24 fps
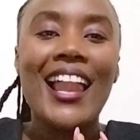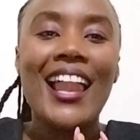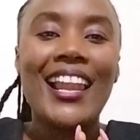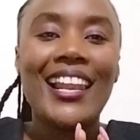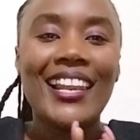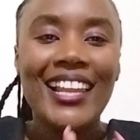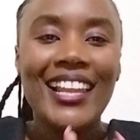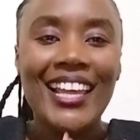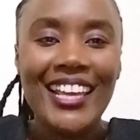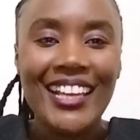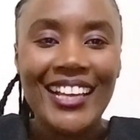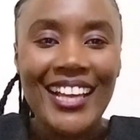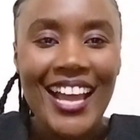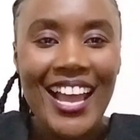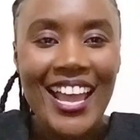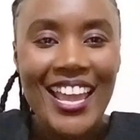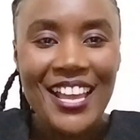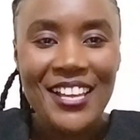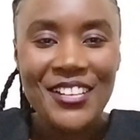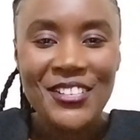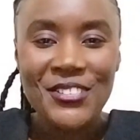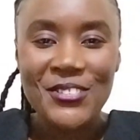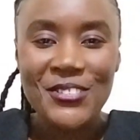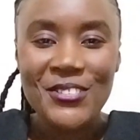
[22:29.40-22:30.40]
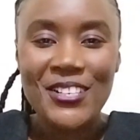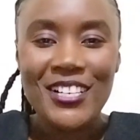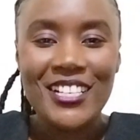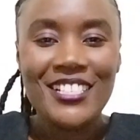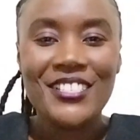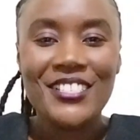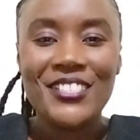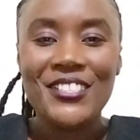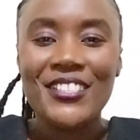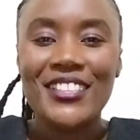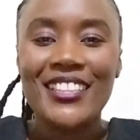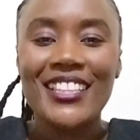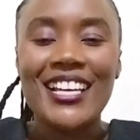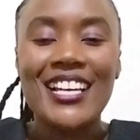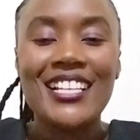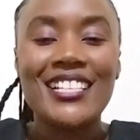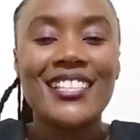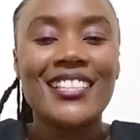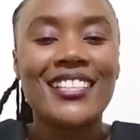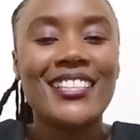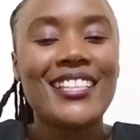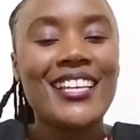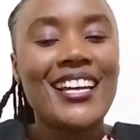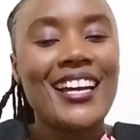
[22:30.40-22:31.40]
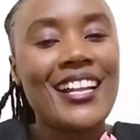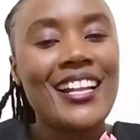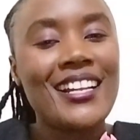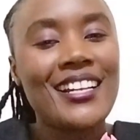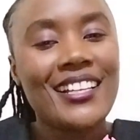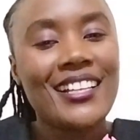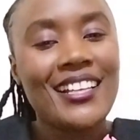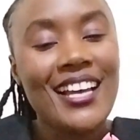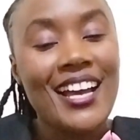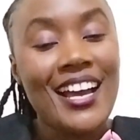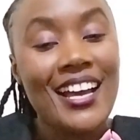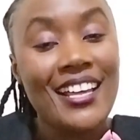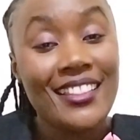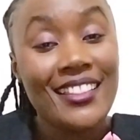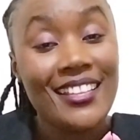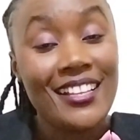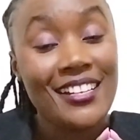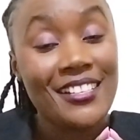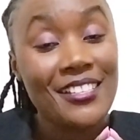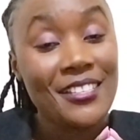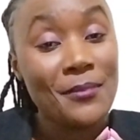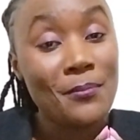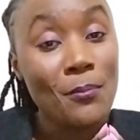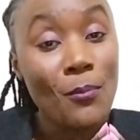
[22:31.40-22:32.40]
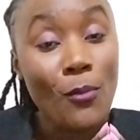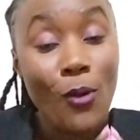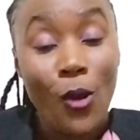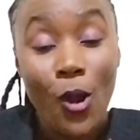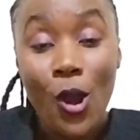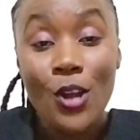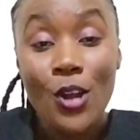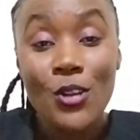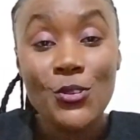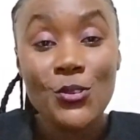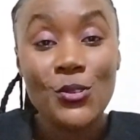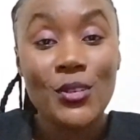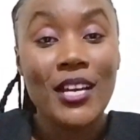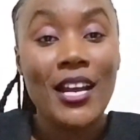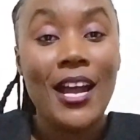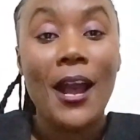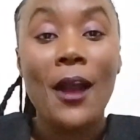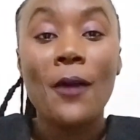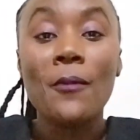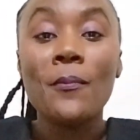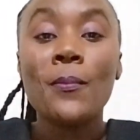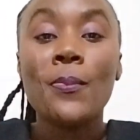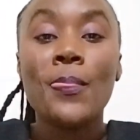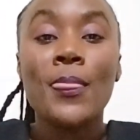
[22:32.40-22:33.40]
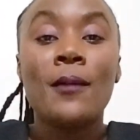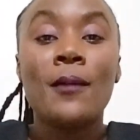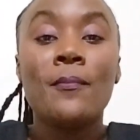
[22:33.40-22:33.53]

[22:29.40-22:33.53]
like I assured you that there's more to come.